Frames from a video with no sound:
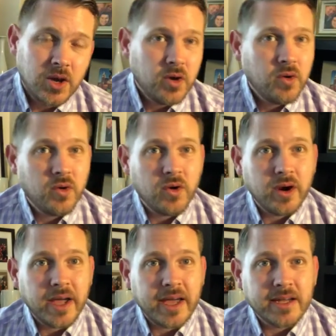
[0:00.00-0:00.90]

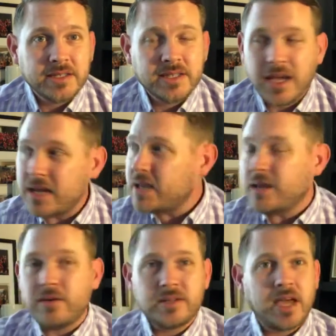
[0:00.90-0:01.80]
or as any
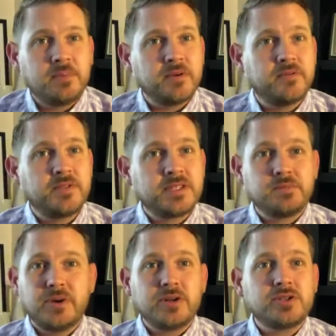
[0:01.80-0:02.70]
other type of
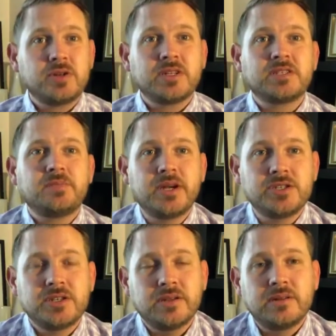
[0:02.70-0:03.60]
spiritual
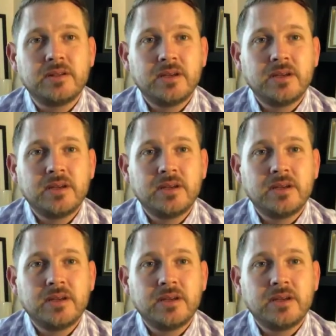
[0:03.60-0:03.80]
expression,